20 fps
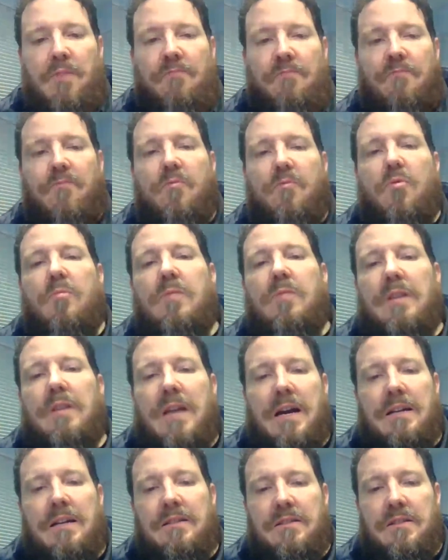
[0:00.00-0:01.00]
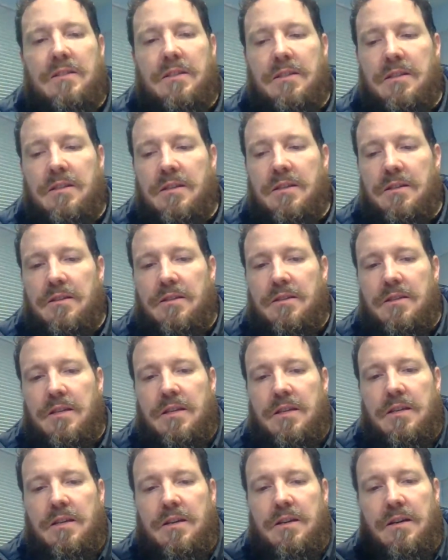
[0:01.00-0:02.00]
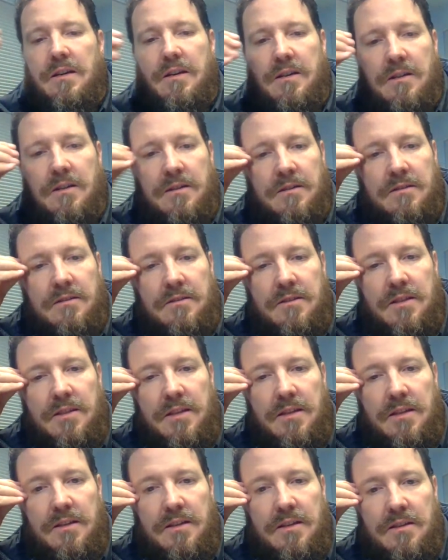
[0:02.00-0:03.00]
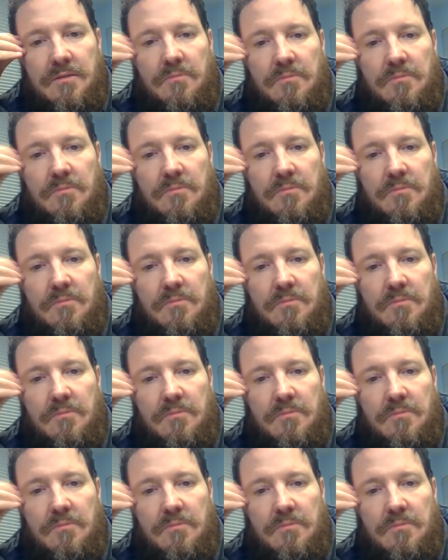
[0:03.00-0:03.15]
formalizing the